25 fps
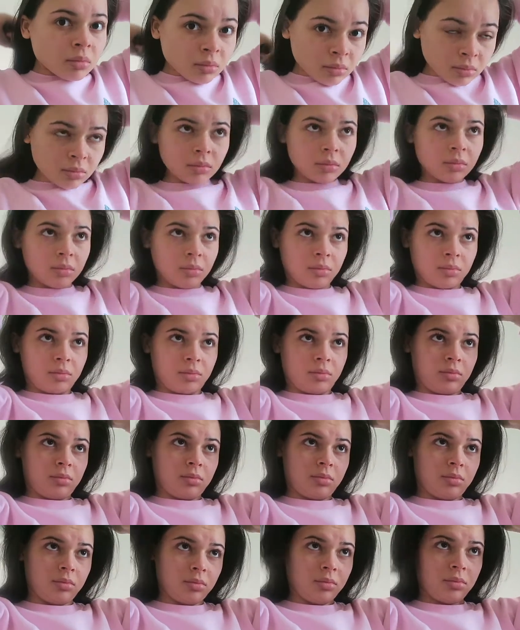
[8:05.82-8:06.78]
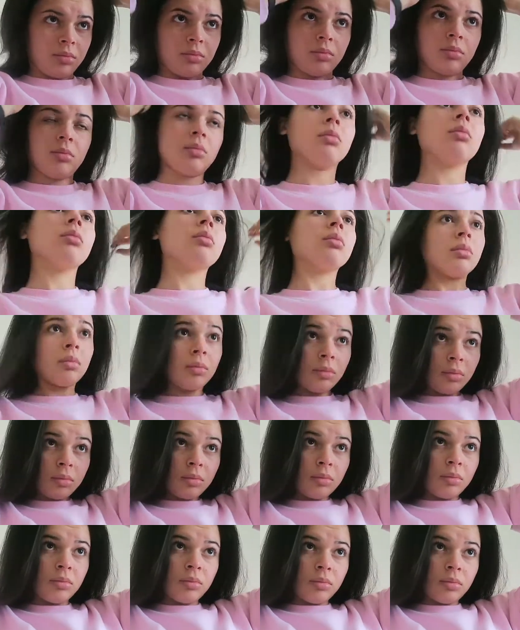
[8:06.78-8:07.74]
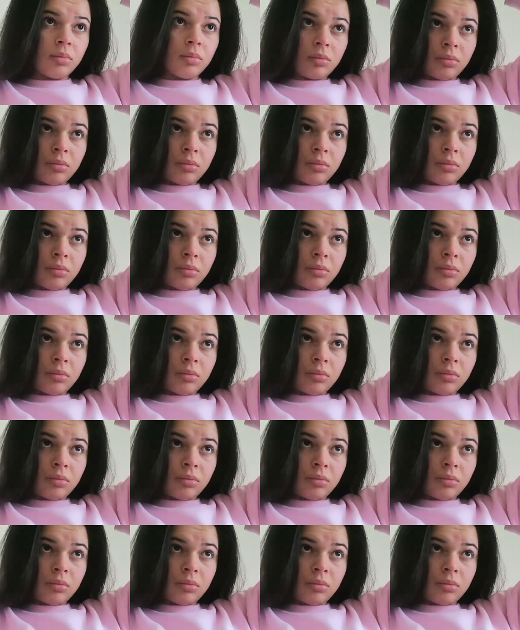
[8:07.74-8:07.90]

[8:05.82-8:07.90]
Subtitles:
Nobody speaks.